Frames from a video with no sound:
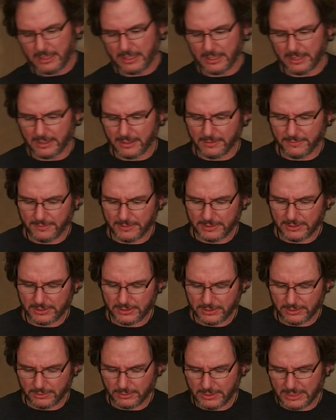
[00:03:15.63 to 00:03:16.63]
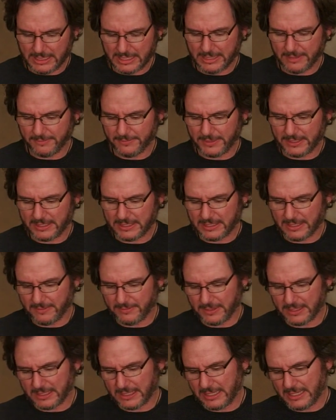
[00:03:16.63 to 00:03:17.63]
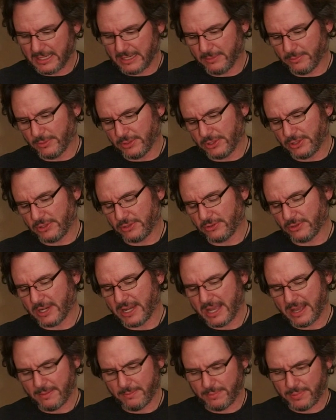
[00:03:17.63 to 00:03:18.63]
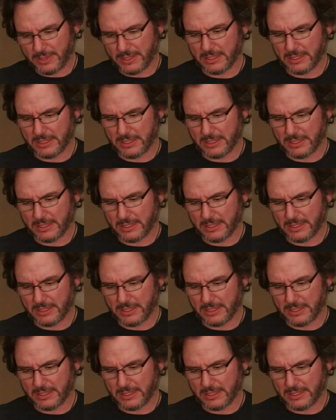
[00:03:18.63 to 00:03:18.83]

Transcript: A Sony Alpha 7 camera strap.